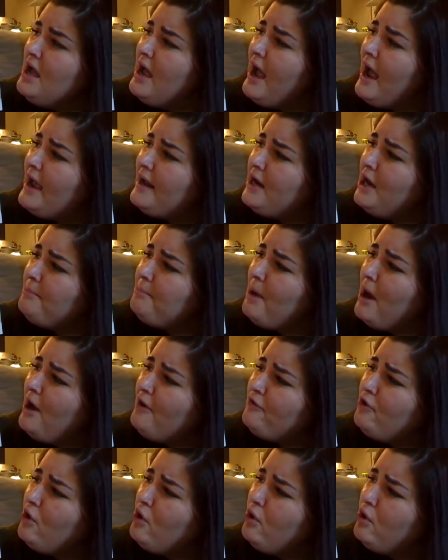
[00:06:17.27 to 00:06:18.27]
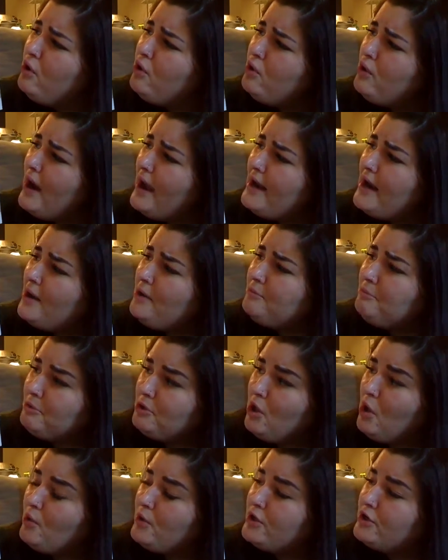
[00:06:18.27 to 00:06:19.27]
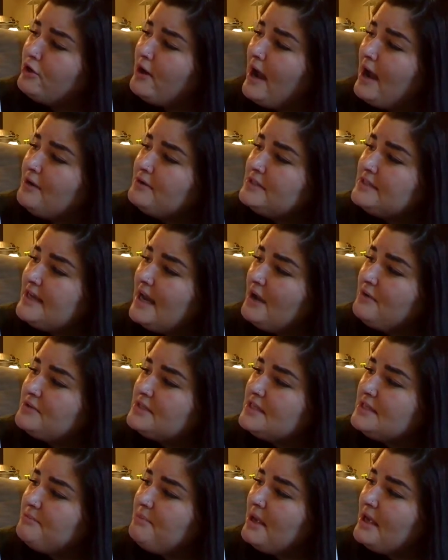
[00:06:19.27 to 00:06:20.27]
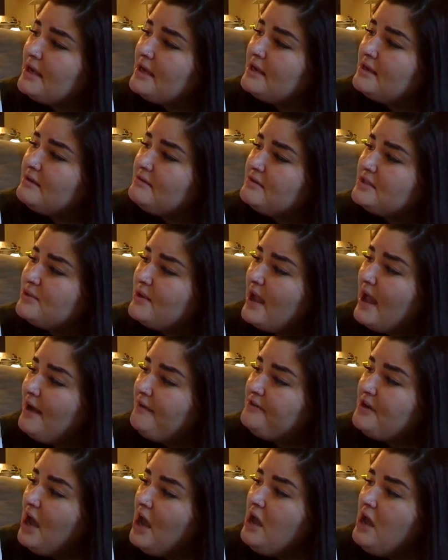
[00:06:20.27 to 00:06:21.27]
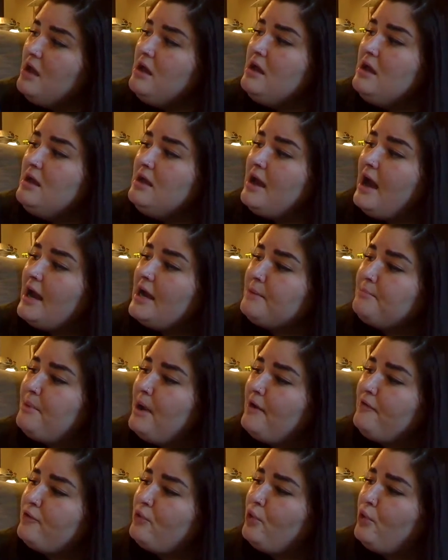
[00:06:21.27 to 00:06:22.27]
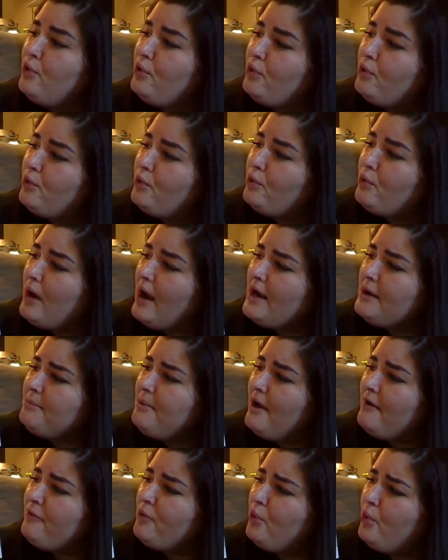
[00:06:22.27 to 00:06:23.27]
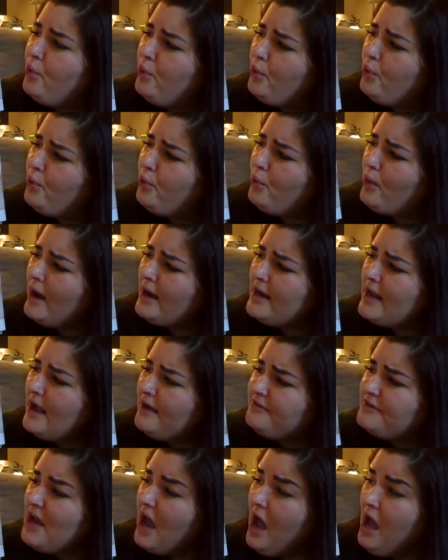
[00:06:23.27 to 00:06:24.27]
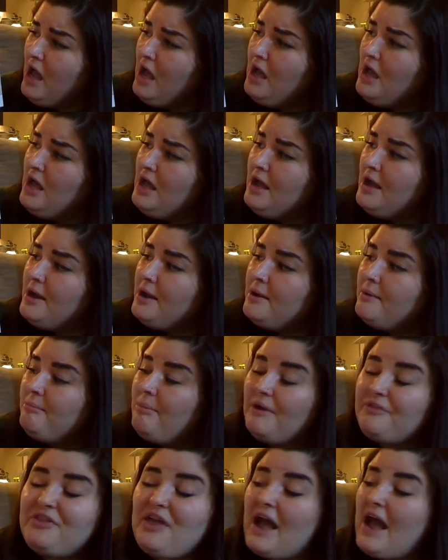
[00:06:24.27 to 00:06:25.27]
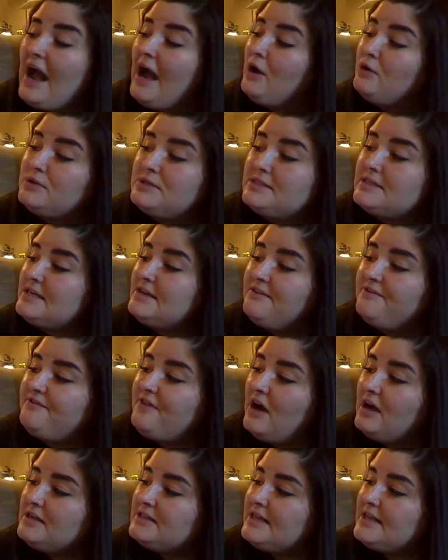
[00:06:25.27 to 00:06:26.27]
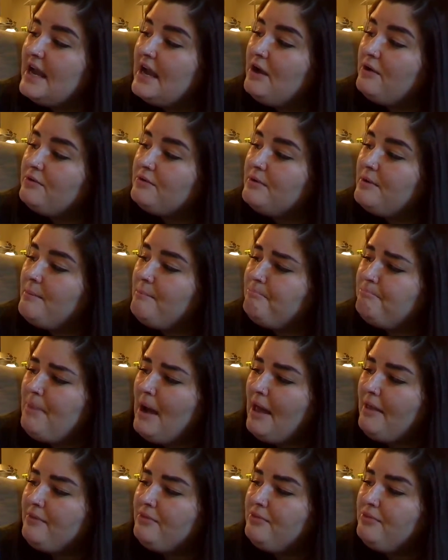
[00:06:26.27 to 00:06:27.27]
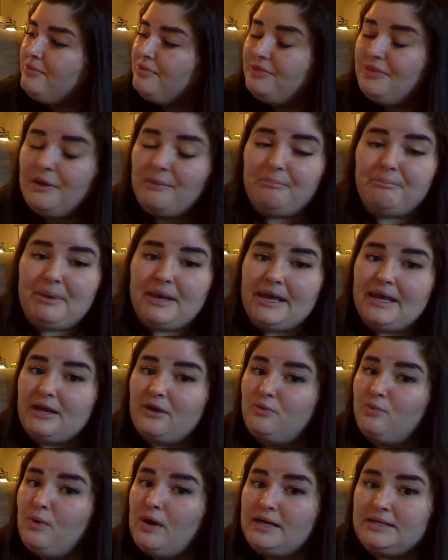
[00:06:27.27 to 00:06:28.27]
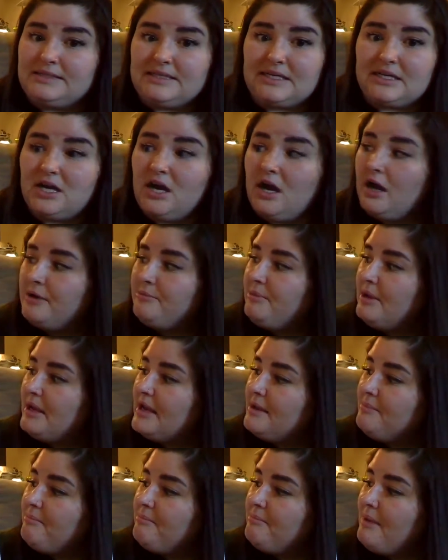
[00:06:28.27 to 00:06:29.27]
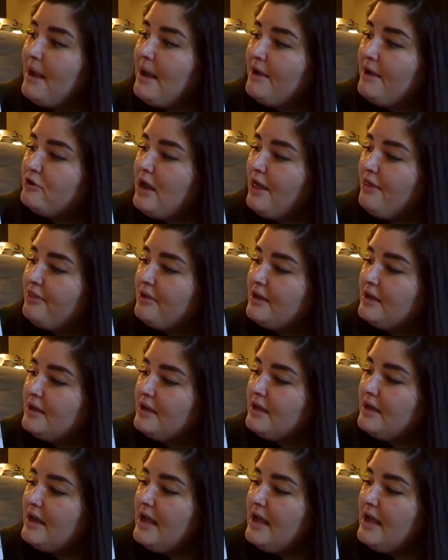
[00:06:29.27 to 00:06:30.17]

and I'll puff, and I will blow your house down," said the pig. So he huffed, and he puffed, and he puffed, and he huffed. But the house didn't fall down. But the pig wasn't called big and bad for nothing.